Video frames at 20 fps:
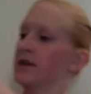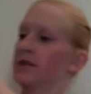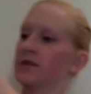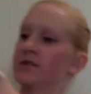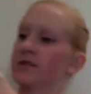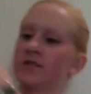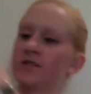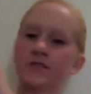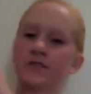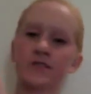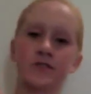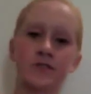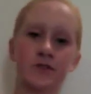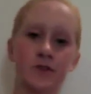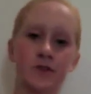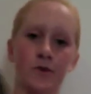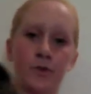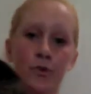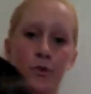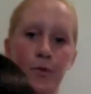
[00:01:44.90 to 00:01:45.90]

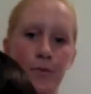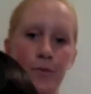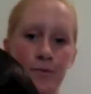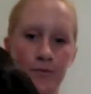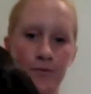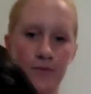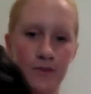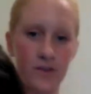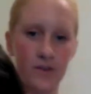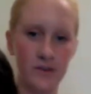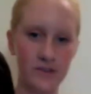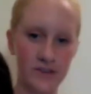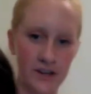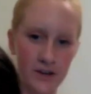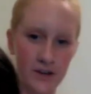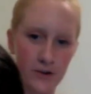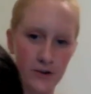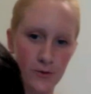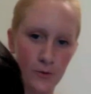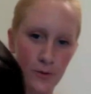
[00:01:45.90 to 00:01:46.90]
So, you
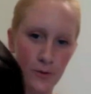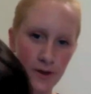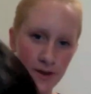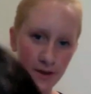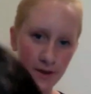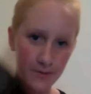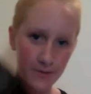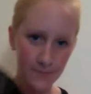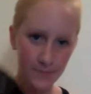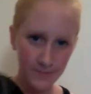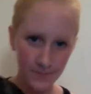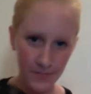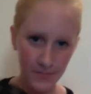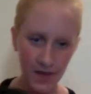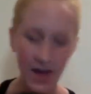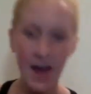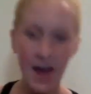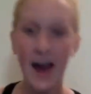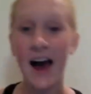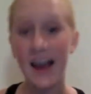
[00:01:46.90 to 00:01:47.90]
take your wig.
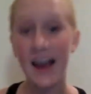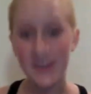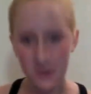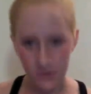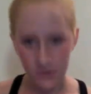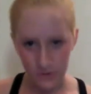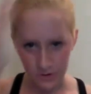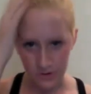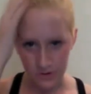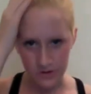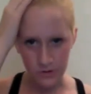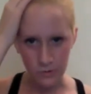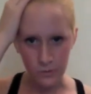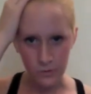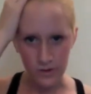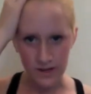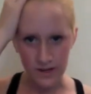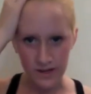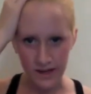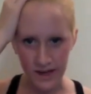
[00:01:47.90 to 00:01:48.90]
I don't use a
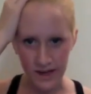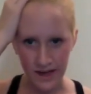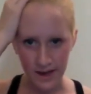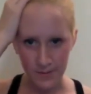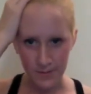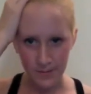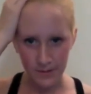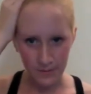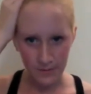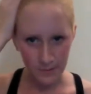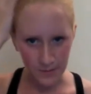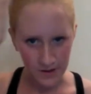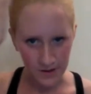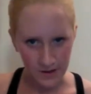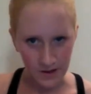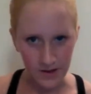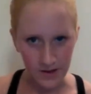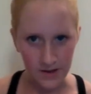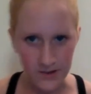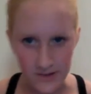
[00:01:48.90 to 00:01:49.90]
wig cap
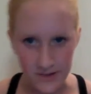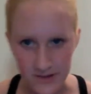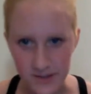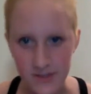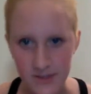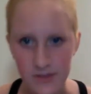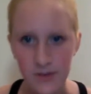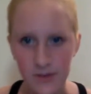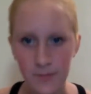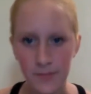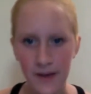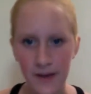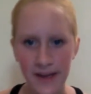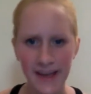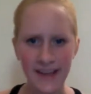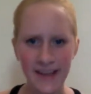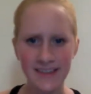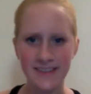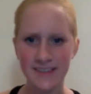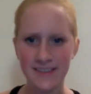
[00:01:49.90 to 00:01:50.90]
because my
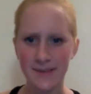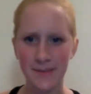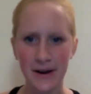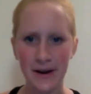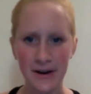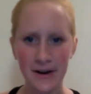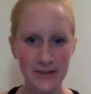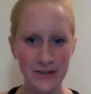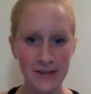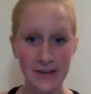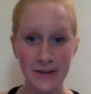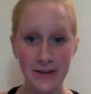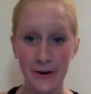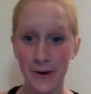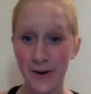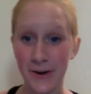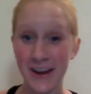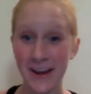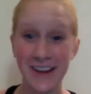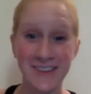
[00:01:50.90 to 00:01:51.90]
head is apparently
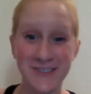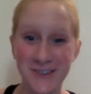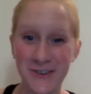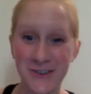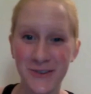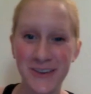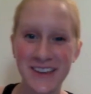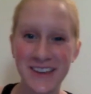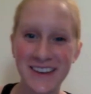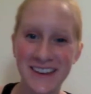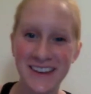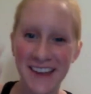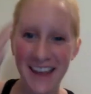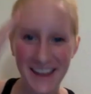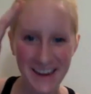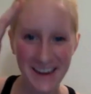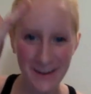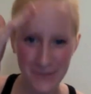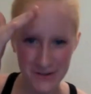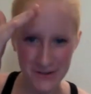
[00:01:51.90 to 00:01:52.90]
gargantuan,
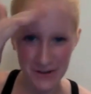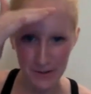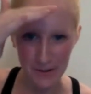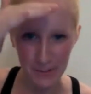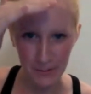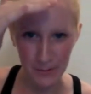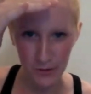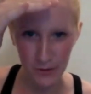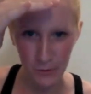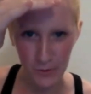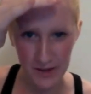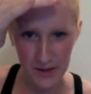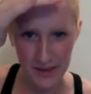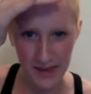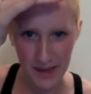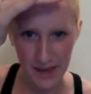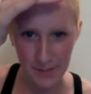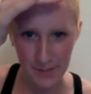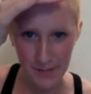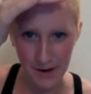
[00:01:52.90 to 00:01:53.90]
and every time I put a wig
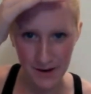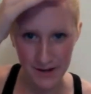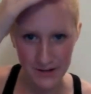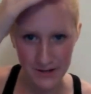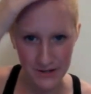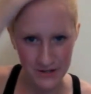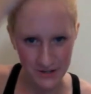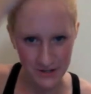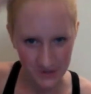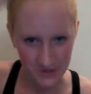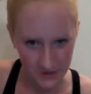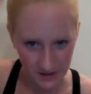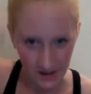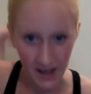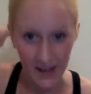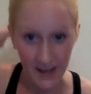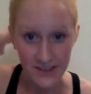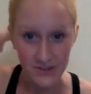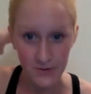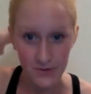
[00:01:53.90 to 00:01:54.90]
cap on, it just
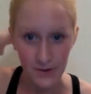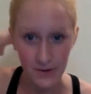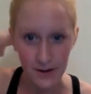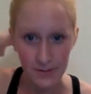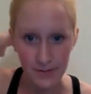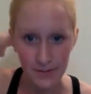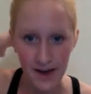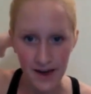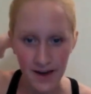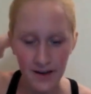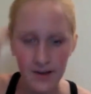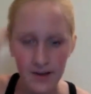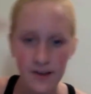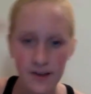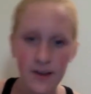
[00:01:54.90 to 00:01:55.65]
slides right back.